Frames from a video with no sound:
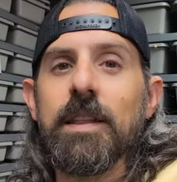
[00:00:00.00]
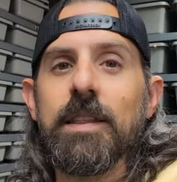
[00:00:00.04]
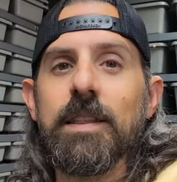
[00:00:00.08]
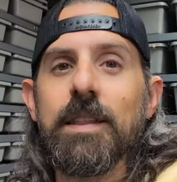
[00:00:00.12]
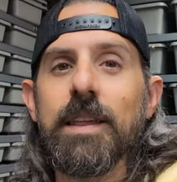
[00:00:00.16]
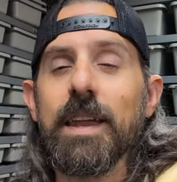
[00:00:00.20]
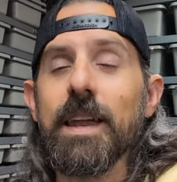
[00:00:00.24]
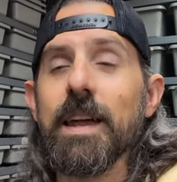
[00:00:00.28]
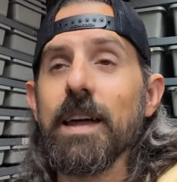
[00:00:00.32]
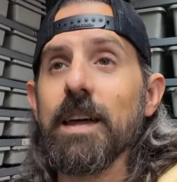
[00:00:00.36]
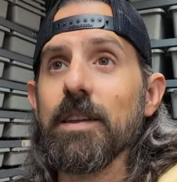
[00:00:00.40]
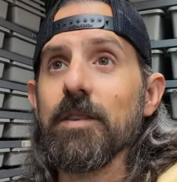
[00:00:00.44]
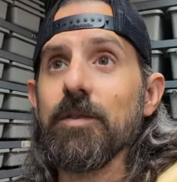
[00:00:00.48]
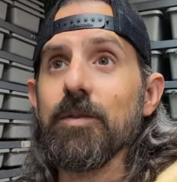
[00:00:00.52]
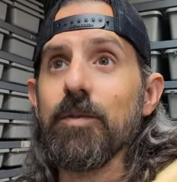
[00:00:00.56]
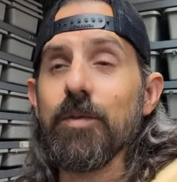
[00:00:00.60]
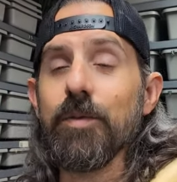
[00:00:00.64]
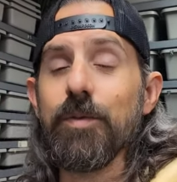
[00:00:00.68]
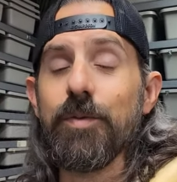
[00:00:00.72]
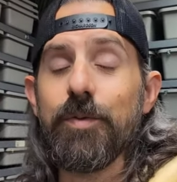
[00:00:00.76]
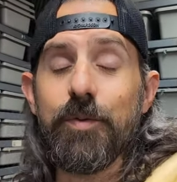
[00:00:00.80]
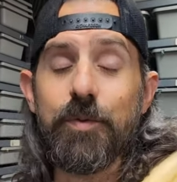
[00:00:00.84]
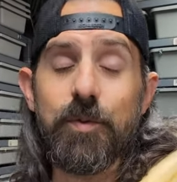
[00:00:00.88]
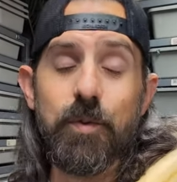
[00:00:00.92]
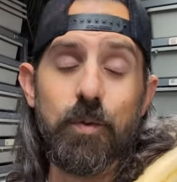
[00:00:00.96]
that had,
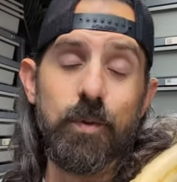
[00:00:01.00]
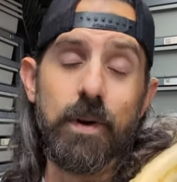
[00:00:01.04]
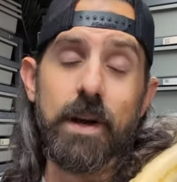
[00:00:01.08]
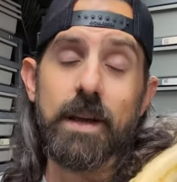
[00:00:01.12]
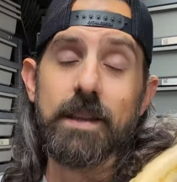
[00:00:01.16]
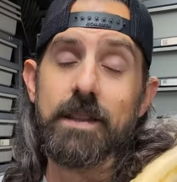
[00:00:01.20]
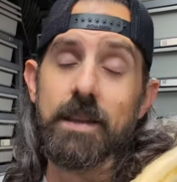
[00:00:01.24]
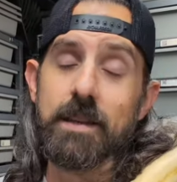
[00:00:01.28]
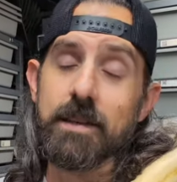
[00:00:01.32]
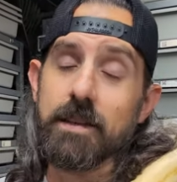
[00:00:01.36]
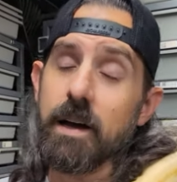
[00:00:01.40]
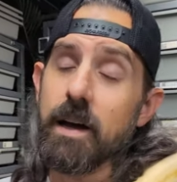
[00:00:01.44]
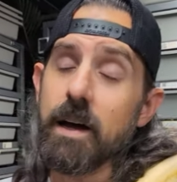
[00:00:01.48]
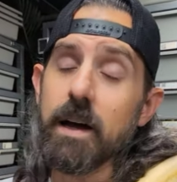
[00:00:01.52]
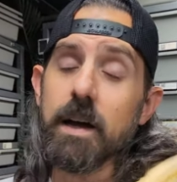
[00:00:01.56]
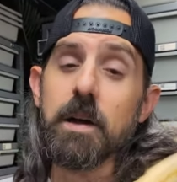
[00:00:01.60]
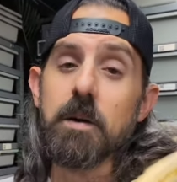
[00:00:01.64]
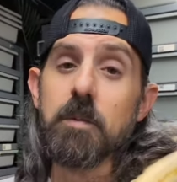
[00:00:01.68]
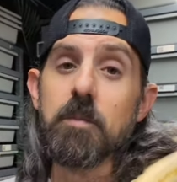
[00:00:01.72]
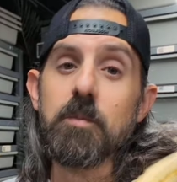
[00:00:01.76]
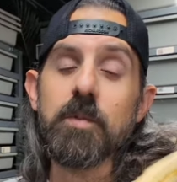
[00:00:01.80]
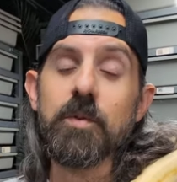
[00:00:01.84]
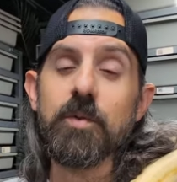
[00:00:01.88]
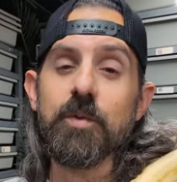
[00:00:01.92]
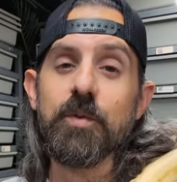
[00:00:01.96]
at the
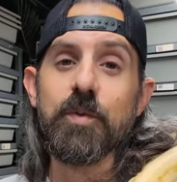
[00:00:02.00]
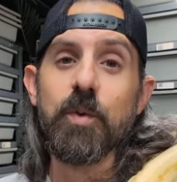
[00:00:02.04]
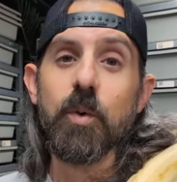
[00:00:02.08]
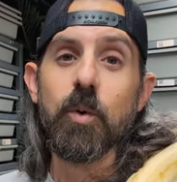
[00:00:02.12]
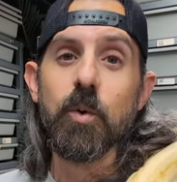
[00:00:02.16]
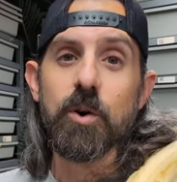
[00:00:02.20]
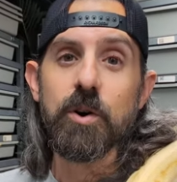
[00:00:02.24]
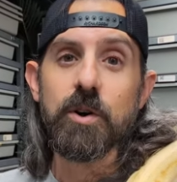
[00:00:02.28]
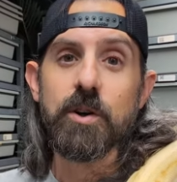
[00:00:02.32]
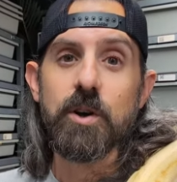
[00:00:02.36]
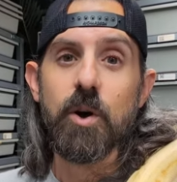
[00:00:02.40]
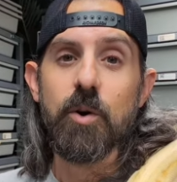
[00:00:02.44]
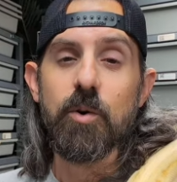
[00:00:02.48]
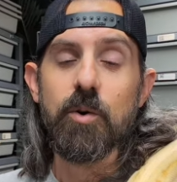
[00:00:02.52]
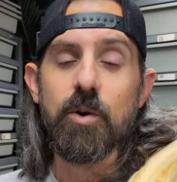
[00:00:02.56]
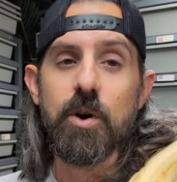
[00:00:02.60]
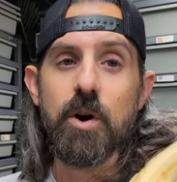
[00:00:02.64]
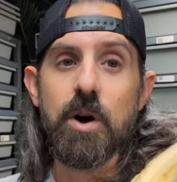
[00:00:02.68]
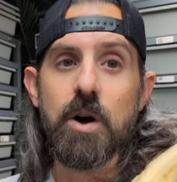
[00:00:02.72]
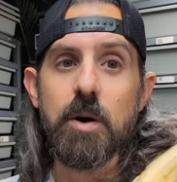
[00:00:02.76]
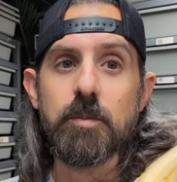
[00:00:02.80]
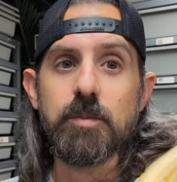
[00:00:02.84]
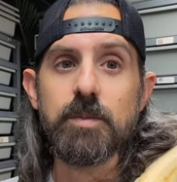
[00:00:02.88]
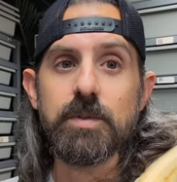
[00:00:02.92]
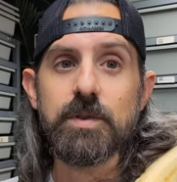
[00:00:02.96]
time, 4
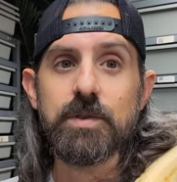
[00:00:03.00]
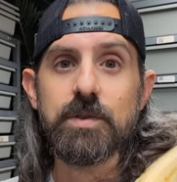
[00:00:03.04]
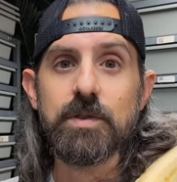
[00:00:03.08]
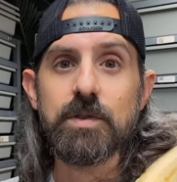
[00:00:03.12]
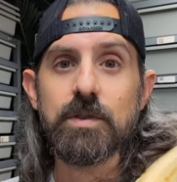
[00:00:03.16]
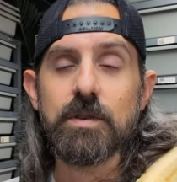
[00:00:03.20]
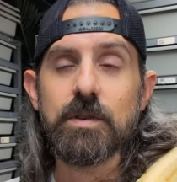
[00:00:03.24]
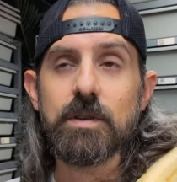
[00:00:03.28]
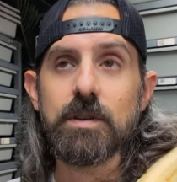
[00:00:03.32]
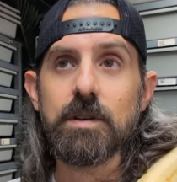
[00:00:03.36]
codoms,